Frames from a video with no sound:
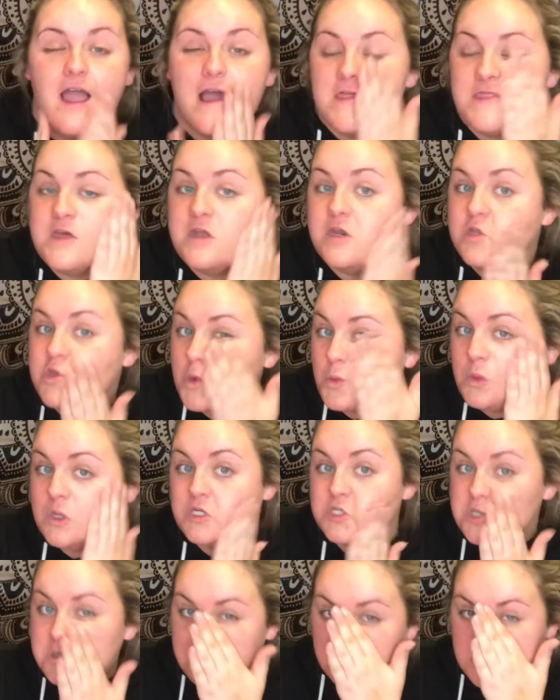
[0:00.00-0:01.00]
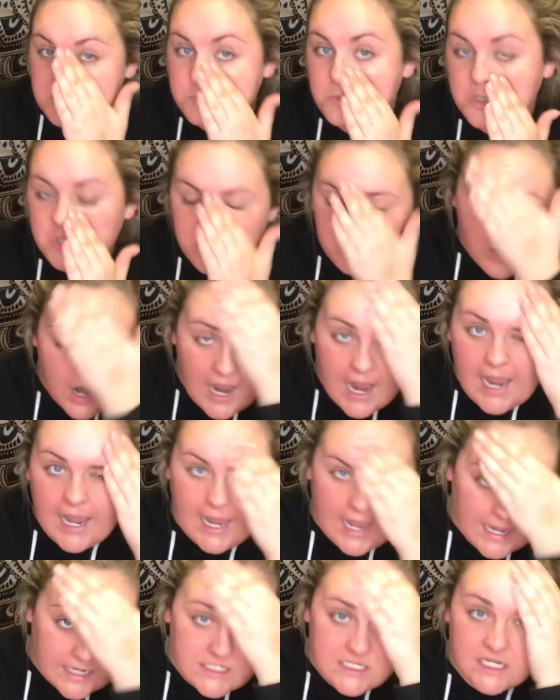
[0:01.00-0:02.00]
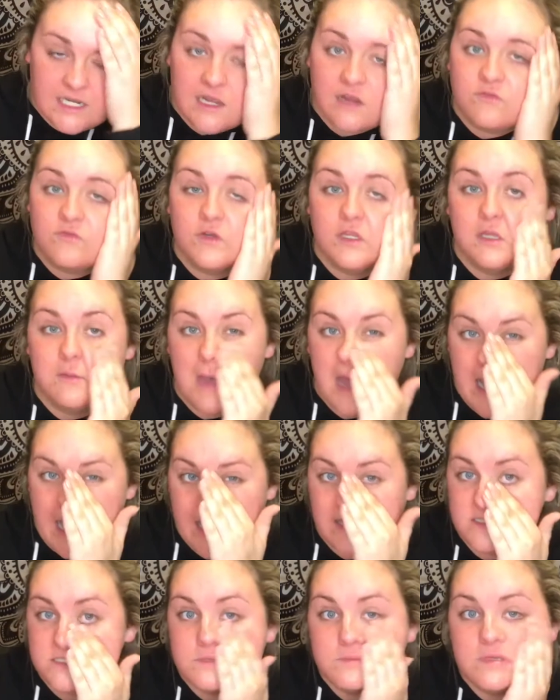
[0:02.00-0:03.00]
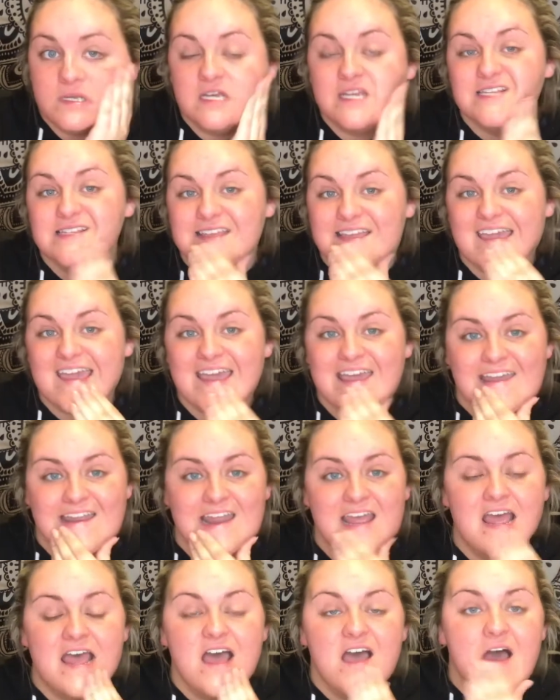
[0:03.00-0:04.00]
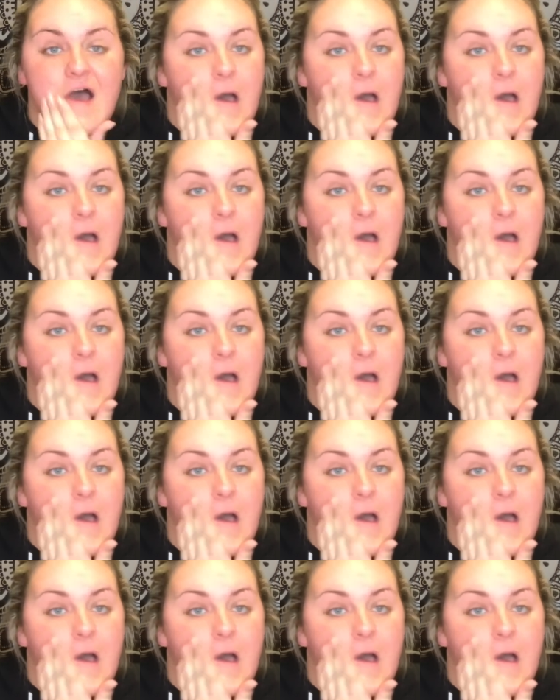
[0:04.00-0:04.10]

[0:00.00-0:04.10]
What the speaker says: And then in the winter, much more dry. I did have really bad eczema as a kid.